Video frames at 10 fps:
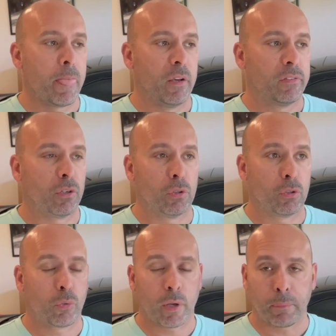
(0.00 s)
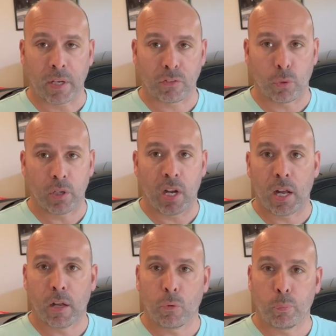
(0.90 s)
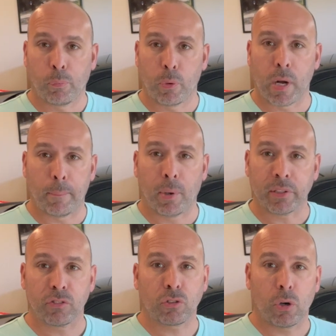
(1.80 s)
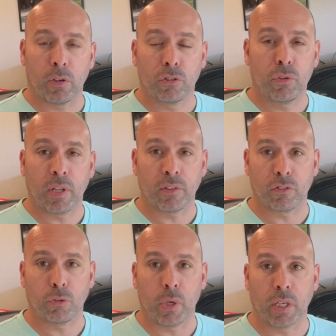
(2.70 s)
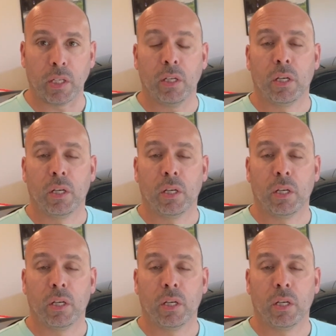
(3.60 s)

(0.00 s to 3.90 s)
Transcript: So quick backstory, when I bought this car in 2020,